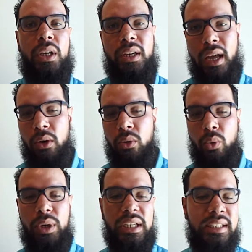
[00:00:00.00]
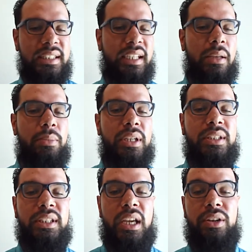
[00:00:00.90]
Now, witnessing can be a
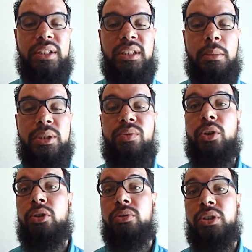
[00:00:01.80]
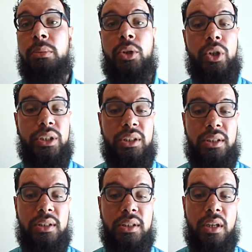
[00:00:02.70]
scary subject for some
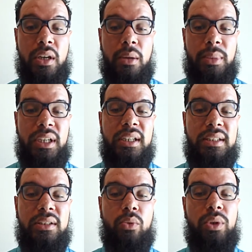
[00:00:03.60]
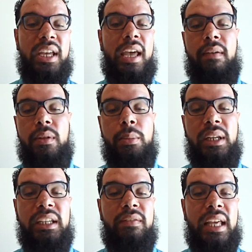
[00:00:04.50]
Christians because we have the
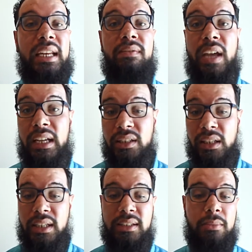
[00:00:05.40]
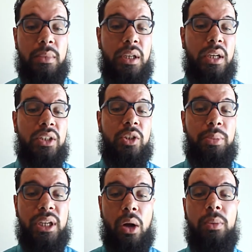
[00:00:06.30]
belief that evangelism should
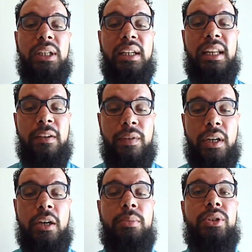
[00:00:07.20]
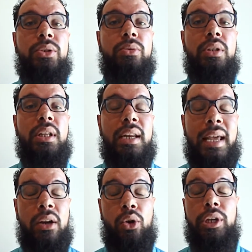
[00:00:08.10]
be only left up to
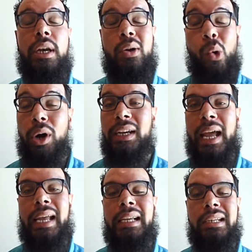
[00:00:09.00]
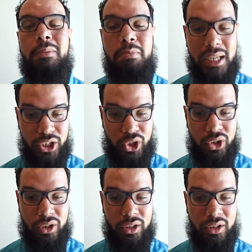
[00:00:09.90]
an ordained minister.